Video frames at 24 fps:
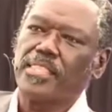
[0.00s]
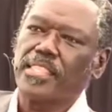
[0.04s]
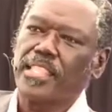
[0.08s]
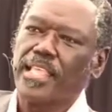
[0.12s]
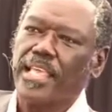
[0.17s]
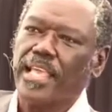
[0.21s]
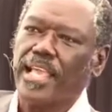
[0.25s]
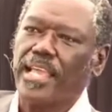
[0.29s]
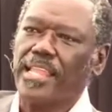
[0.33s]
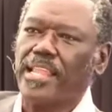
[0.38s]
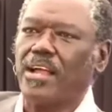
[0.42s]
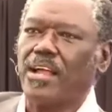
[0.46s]

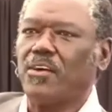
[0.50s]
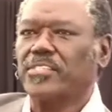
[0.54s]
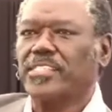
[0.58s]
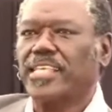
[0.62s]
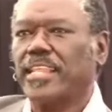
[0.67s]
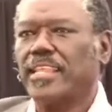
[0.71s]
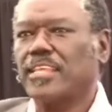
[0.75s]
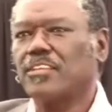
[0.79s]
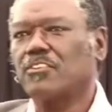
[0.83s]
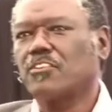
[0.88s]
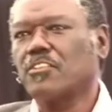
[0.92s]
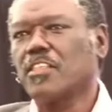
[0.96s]
And I was
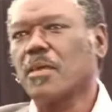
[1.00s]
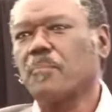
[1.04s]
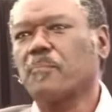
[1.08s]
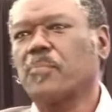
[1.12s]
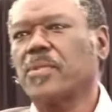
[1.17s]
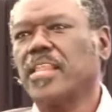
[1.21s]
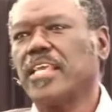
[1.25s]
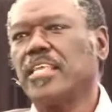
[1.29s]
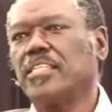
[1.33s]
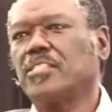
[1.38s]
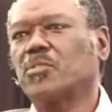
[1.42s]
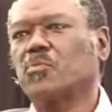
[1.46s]
getting to the
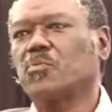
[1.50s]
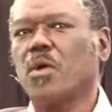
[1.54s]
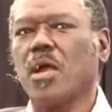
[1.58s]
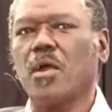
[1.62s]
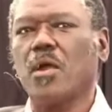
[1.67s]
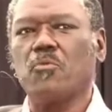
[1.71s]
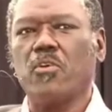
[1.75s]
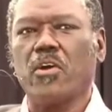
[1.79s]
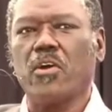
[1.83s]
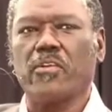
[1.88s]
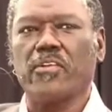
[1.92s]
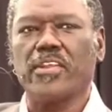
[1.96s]
place where
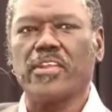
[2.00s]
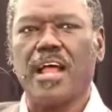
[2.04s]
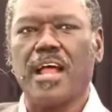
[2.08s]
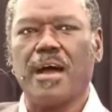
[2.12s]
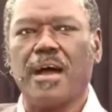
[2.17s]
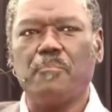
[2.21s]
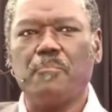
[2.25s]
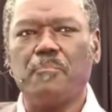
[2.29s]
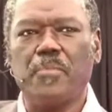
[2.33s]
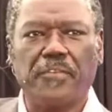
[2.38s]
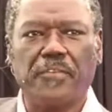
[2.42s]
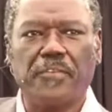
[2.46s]
we were in our
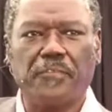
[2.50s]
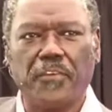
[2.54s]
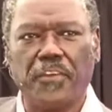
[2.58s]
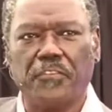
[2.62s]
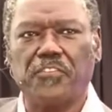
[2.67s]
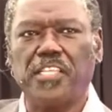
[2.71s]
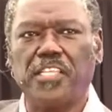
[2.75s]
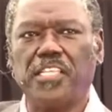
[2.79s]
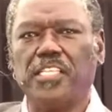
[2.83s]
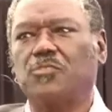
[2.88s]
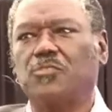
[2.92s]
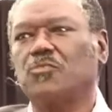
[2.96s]

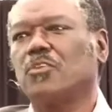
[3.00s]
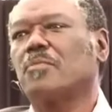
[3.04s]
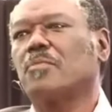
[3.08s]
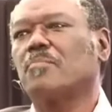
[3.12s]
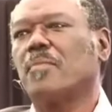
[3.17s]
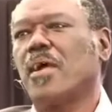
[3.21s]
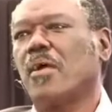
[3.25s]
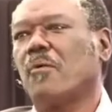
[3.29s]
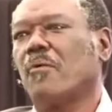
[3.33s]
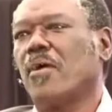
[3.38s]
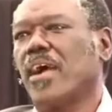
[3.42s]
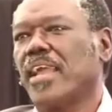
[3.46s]
mid-50s with my
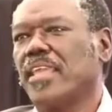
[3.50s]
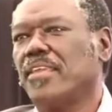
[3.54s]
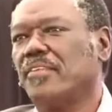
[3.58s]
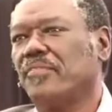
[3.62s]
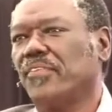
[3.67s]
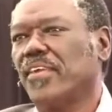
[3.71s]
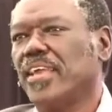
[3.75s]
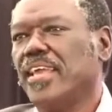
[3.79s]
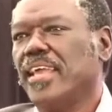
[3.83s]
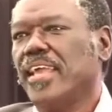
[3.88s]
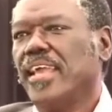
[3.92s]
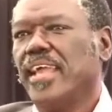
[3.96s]
wife,
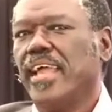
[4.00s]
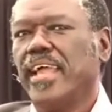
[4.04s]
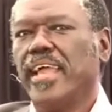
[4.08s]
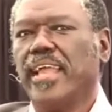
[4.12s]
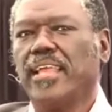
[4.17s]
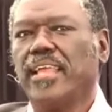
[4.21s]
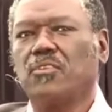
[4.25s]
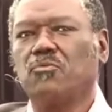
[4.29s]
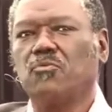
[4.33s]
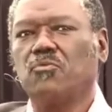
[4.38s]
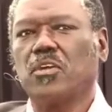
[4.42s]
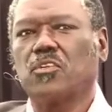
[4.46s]

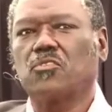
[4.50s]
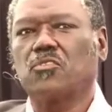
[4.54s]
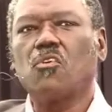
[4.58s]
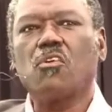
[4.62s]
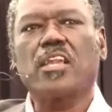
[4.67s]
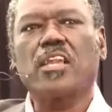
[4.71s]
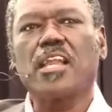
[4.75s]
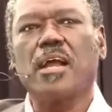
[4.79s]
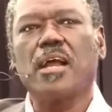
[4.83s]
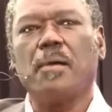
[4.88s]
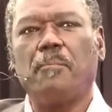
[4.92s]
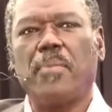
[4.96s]
and we were
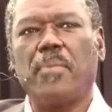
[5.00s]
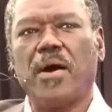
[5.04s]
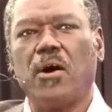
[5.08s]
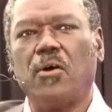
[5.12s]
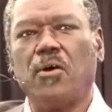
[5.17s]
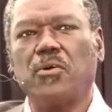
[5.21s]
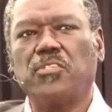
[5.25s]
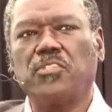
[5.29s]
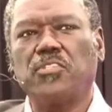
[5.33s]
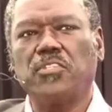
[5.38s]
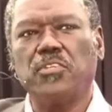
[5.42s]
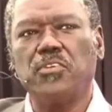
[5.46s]
talking
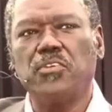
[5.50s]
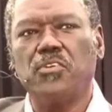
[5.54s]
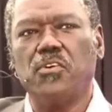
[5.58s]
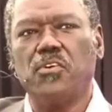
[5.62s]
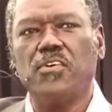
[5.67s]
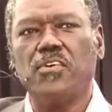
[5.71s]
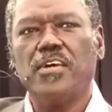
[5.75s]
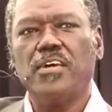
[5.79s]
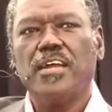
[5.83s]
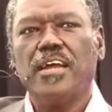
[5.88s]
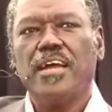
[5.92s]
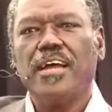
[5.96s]
about, you know,
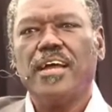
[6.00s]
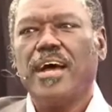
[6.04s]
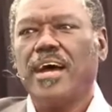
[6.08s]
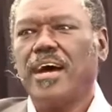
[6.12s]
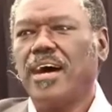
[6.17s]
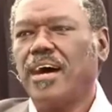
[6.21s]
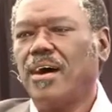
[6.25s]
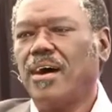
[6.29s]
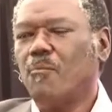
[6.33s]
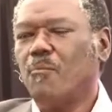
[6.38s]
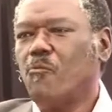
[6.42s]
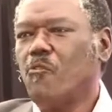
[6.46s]

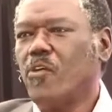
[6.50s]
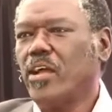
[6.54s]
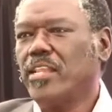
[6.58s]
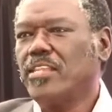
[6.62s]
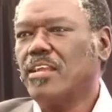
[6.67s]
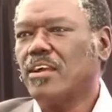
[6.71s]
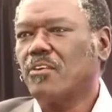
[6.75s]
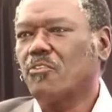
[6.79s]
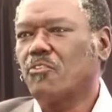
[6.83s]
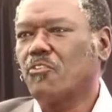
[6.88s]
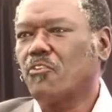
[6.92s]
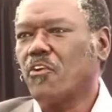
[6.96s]
when you're
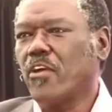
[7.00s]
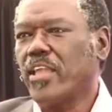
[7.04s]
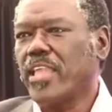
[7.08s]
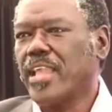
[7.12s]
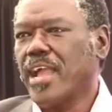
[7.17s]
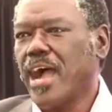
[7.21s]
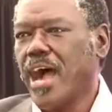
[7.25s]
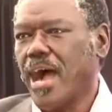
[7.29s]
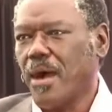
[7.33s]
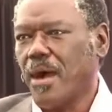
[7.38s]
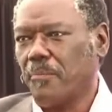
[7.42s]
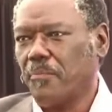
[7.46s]
growing
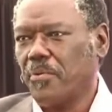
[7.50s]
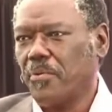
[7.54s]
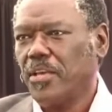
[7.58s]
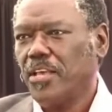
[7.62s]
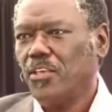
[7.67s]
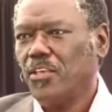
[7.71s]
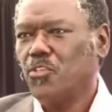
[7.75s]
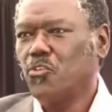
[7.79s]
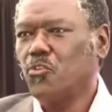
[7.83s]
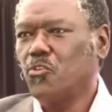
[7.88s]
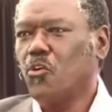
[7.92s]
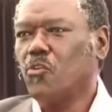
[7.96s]
up,
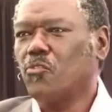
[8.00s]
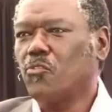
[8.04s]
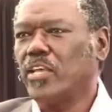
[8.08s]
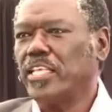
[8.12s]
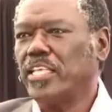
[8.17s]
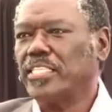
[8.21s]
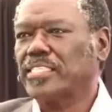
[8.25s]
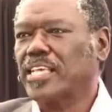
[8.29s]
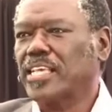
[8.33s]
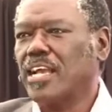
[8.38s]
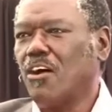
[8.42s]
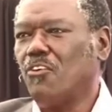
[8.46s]
you always
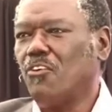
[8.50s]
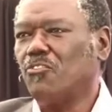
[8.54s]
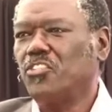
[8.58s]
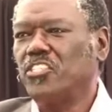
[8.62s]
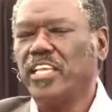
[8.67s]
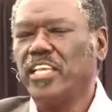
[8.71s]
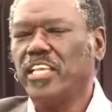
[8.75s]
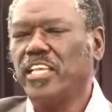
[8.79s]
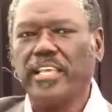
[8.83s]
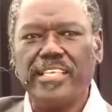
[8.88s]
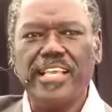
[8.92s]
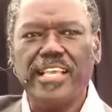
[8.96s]
count
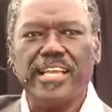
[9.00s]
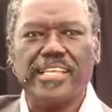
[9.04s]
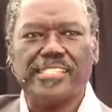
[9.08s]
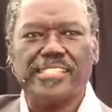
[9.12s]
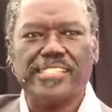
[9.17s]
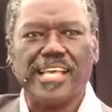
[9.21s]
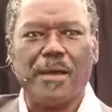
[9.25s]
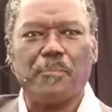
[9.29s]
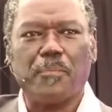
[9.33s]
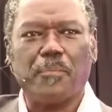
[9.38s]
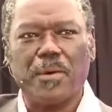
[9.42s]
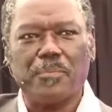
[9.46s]
your years
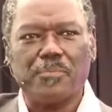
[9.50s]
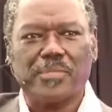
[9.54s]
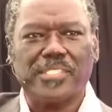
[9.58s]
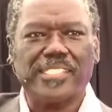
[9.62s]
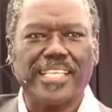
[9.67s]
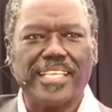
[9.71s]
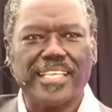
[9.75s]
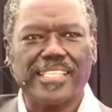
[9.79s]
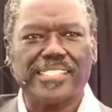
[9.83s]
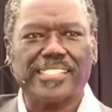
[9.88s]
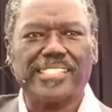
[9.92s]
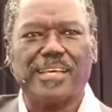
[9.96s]
up. I'm
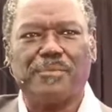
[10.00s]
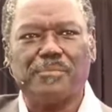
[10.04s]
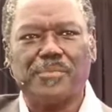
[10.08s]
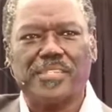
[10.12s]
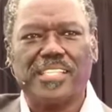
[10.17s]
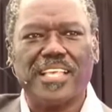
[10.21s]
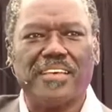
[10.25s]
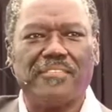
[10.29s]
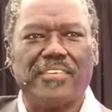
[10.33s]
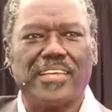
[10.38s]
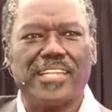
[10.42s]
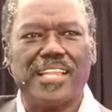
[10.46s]
6, I'm
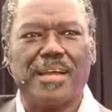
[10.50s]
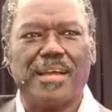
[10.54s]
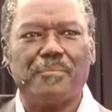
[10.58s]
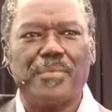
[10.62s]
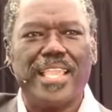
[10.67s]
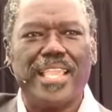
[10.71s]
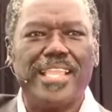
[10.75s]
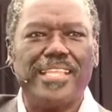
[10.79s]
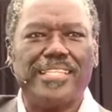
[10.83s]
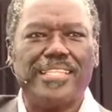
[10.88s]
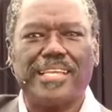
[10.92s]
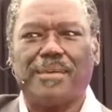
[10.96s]
7, I'm
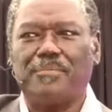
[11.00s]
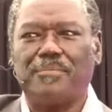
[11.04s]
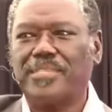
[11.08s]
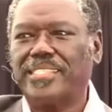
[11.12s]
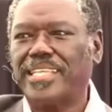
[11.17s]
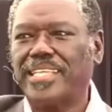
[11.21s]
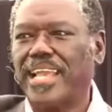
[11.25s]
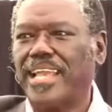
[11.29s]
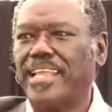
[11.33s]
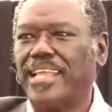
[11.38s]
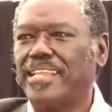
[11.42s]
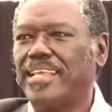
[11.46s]
8, I'm
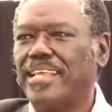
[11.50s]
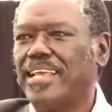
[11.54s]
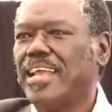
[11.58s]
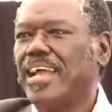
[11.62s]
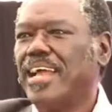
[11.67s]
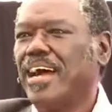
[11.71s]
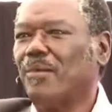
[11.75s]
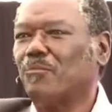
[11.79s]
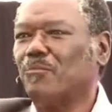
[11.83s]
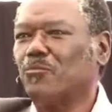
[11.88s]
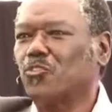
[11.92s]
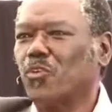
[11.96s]
10,
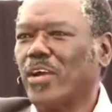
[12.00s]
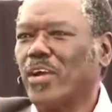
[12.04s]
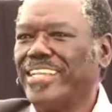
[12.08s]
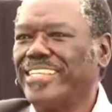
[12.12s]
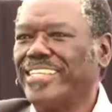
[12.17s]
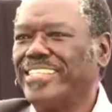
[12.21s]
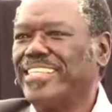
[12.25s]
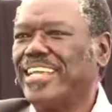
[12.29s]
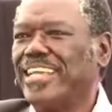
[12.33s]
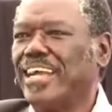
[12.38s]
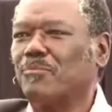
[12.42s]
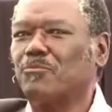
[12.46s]
I'm
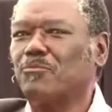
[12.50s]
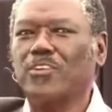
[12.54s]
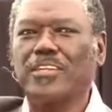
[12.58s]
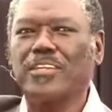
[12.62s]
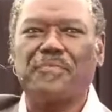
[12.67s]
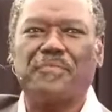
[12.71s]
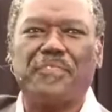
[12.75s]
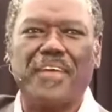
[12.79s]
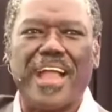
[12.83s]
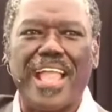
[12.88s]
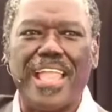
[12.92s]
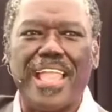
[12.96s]
20, I'm
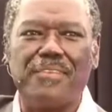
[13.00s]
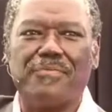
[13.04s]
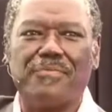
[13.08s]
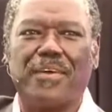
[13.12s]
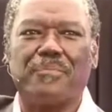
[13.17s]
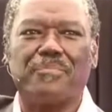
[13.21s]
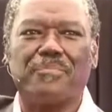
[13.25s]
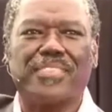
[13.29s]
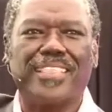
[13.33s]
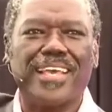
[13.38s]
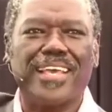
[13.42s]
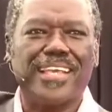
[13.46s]
25, I'm
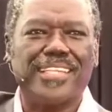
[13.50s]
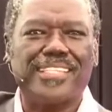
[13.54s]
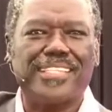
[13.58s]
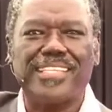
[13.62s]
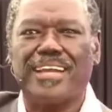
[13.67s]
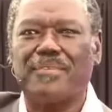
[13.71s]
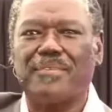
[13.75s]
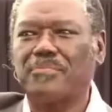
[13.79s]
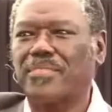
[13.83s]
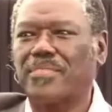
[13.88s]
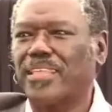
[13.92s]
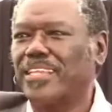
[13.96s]
30,
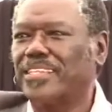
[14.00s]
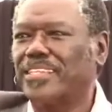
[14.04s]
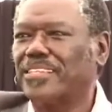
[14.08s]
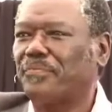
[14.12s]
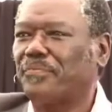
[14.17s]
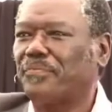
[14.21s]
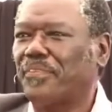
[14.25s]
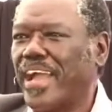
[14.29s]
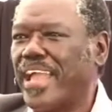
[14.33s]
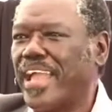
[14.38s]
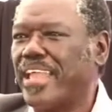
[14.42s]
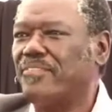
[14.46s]
I'm
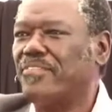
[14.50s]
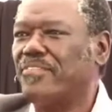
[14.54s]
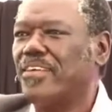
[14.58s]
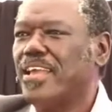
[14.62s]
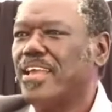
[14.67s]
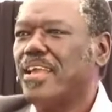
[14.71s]
35.